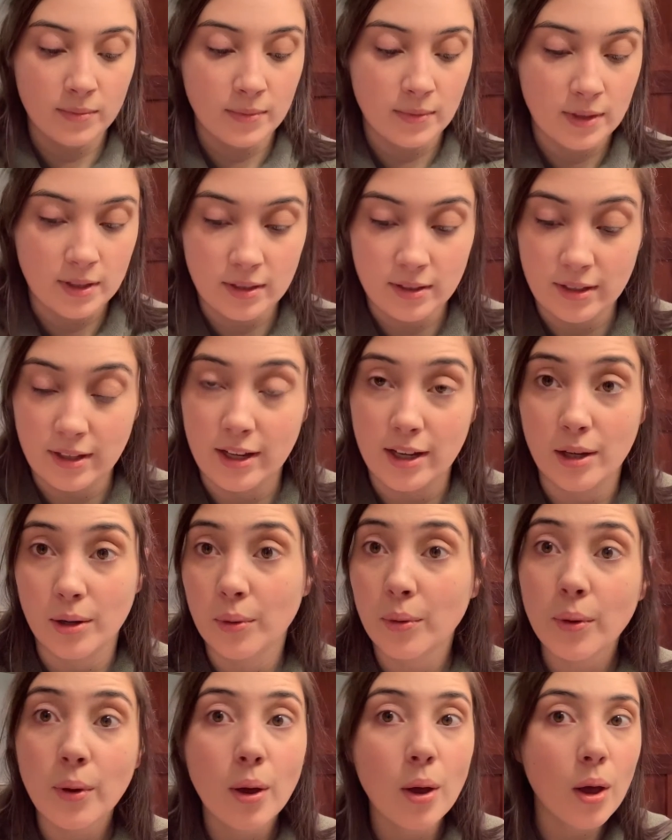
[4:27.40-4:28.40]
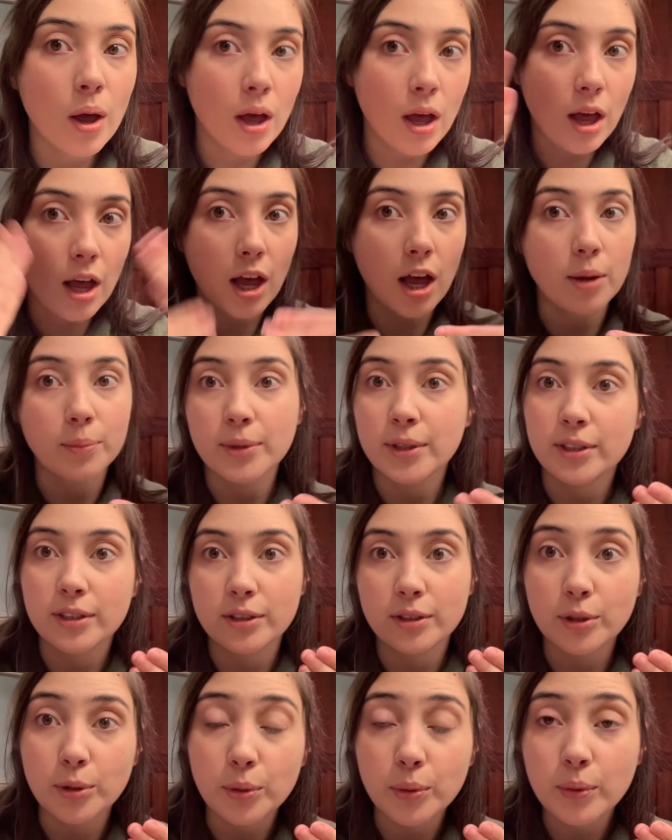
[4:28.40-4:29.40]
Now I'm gonna
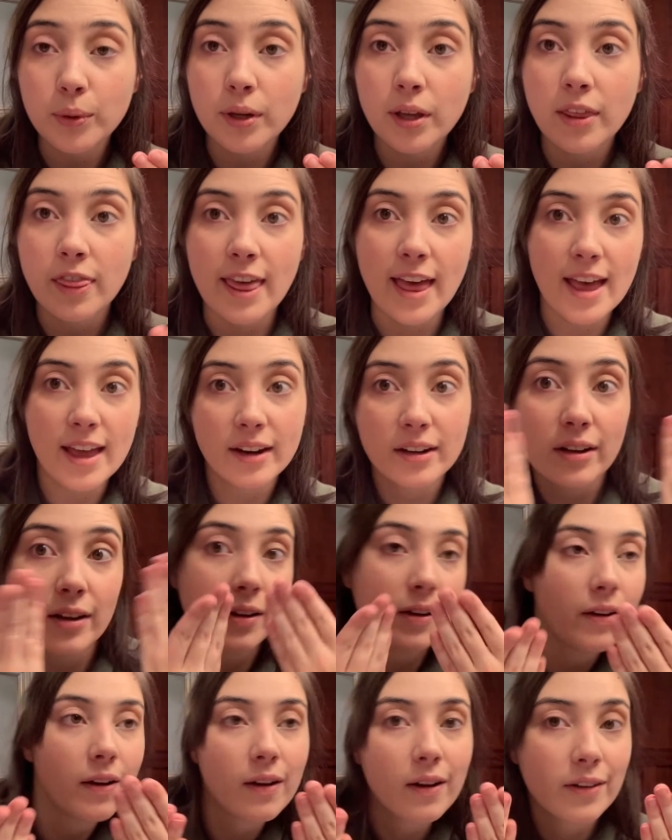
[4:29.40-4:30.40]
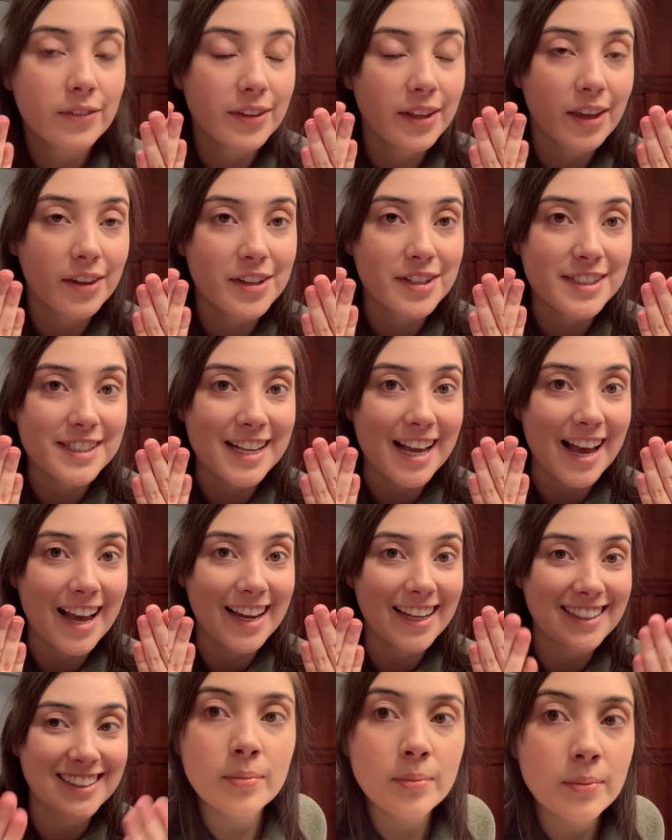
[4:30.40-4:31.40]
do that on the other
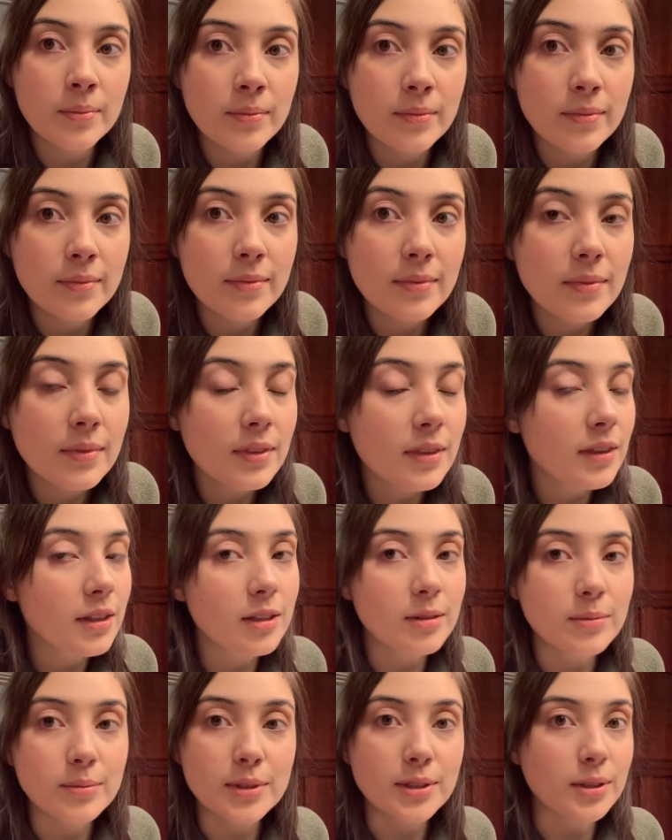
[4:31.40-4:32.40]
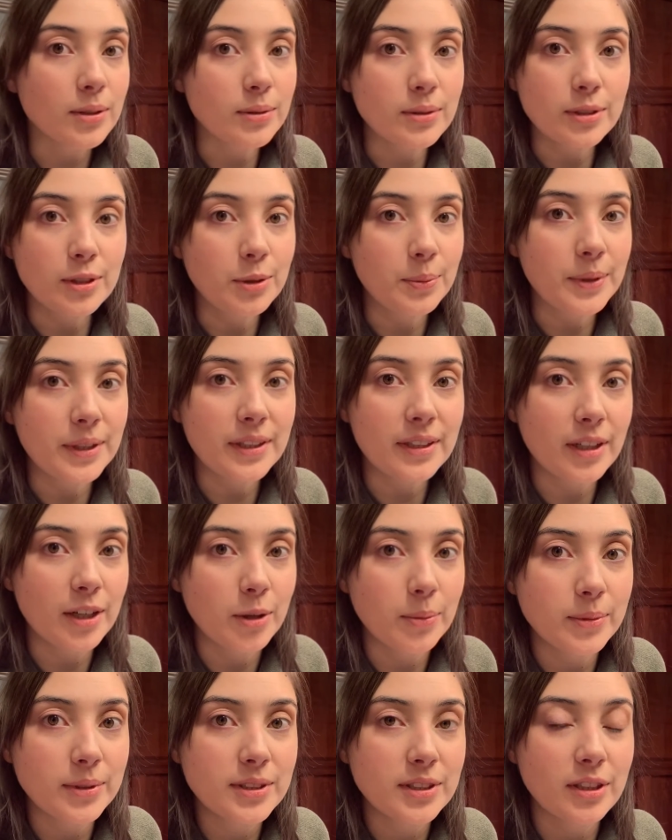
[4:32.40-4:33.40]
side. I'm so stupid, I
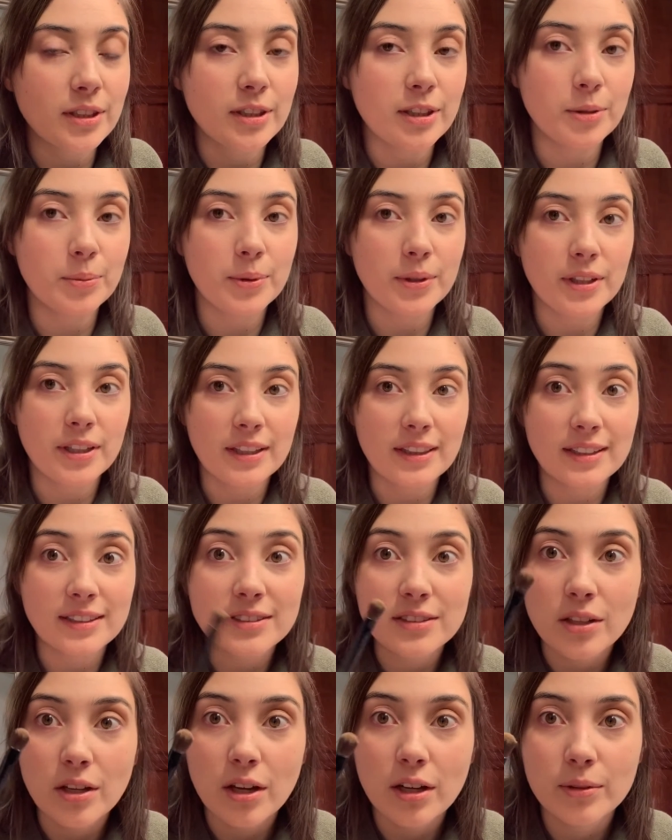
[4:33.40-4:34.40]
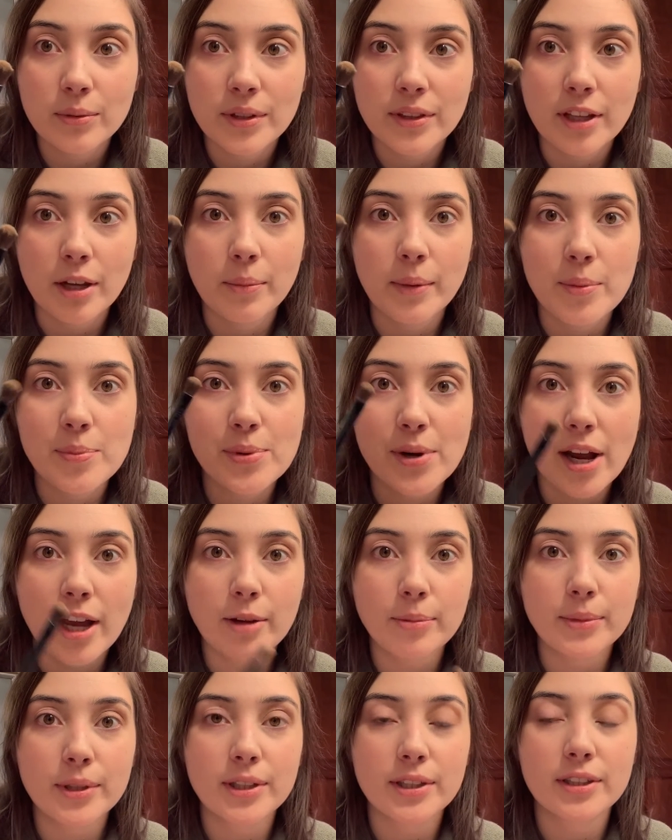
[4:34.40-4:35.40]
almost started putting this on without my
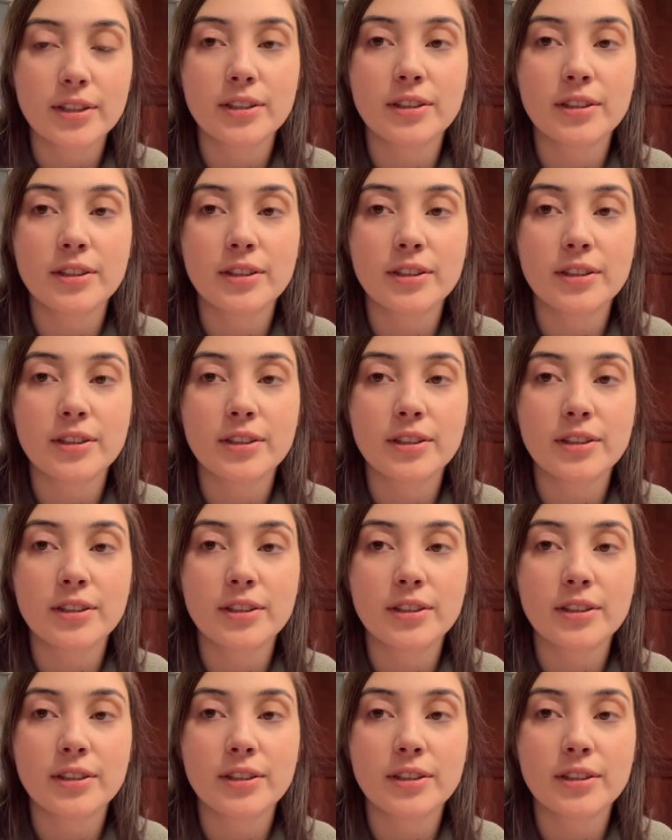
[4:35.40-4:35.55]
primer.